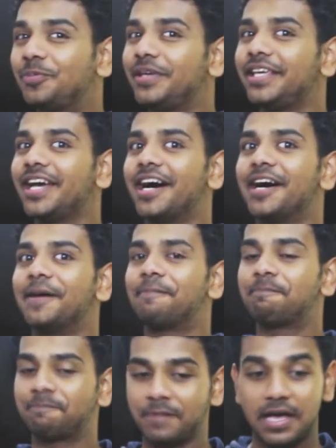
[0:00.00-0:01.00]
be
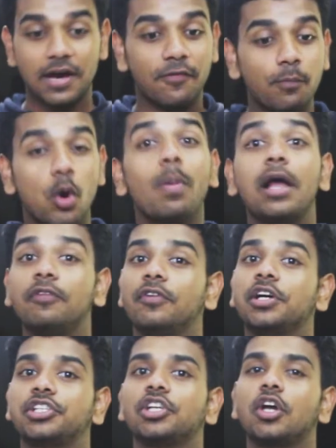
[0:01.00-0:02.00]
a mobile
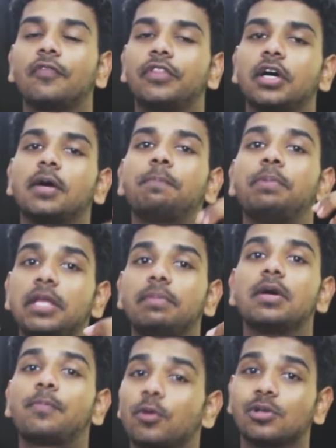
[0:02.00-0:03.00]
version of the
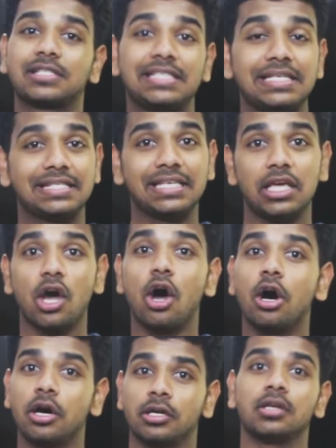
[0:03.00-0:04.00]
Premiere Pro CC
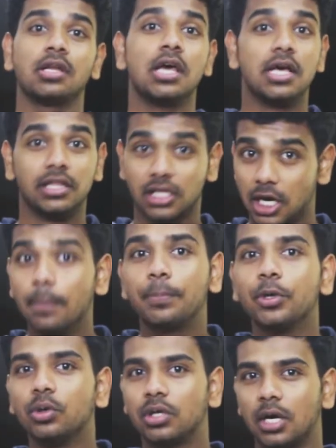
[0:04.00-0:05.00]
on the
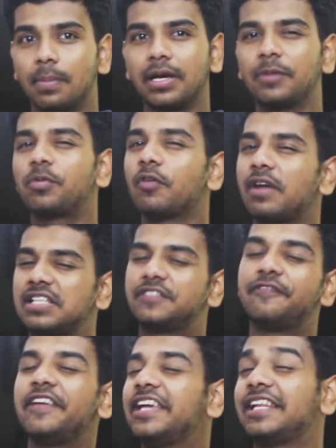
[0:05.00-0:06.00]
computer, but it
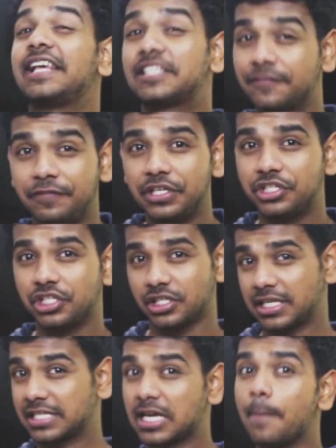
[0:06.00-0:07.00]
provides way less features
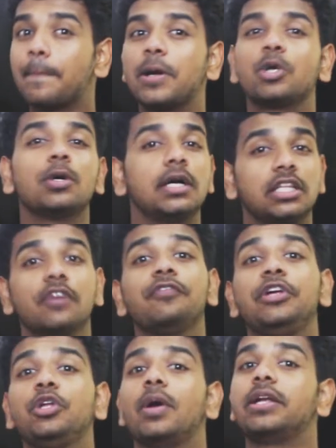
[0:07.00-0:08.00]
as compared to other
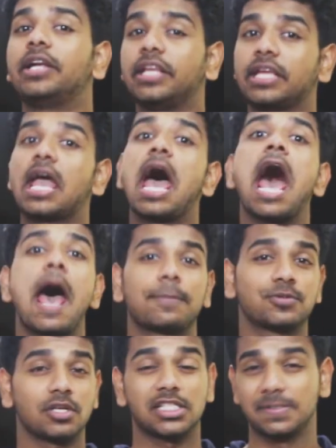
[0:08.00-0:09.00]
video editing
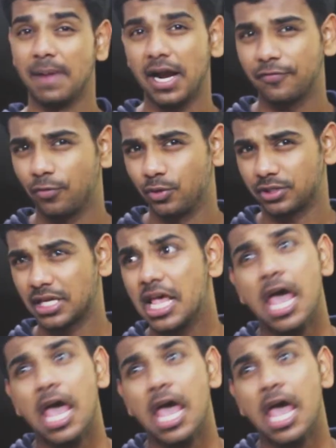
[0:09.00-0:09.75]
apps on smartphones.